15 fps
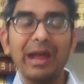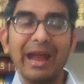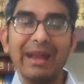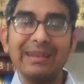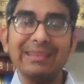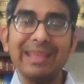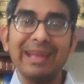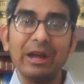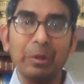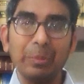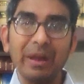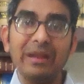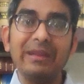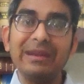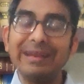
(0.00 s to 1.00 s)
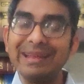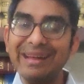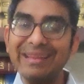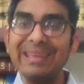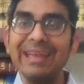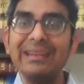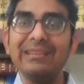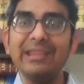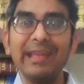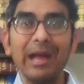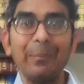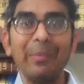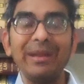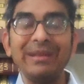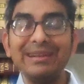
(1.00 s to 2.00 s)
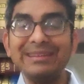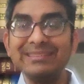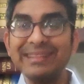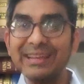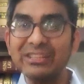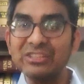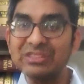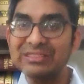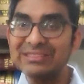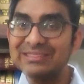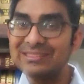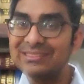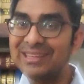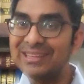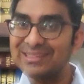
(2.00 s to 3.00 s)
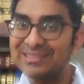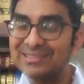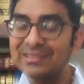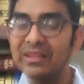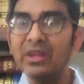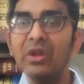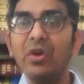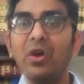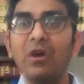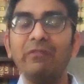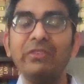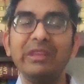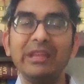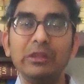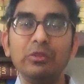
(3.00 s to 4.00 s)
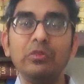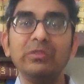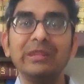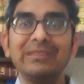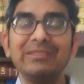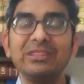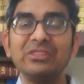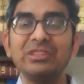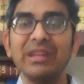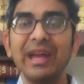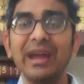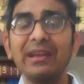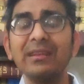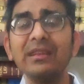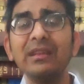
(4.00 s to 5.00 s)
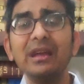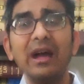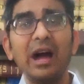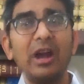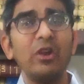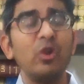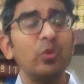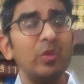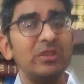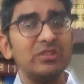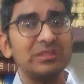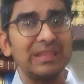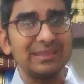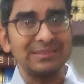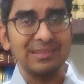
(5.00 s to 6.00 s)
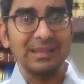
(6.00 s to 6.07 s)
And they amended again, they amended Section 6 of the Hindu Succession Act, under which they